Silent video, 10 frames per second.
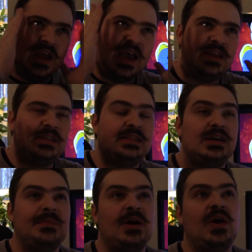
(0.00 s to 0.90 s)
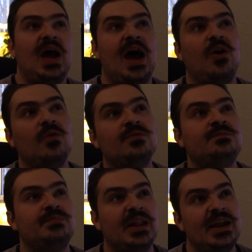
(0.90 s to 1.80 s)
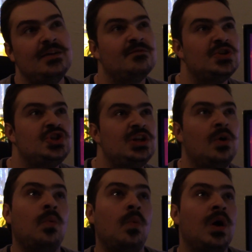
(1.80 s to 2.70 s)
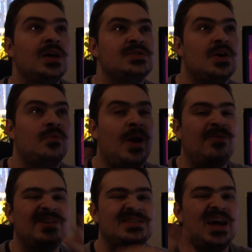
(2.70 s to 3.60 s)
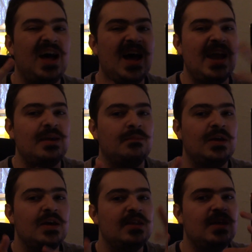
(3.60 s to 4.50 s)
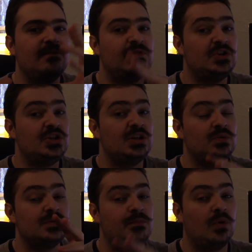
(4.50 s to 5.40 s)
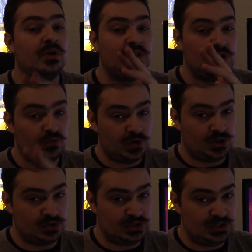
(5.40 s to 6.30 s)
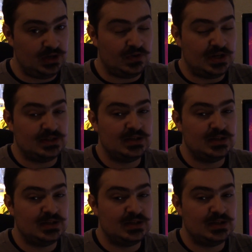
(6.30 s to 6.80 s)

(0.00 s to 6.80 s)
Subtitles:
I had to think about how planet Vegeta was around the time that Vegeta was born in the original series,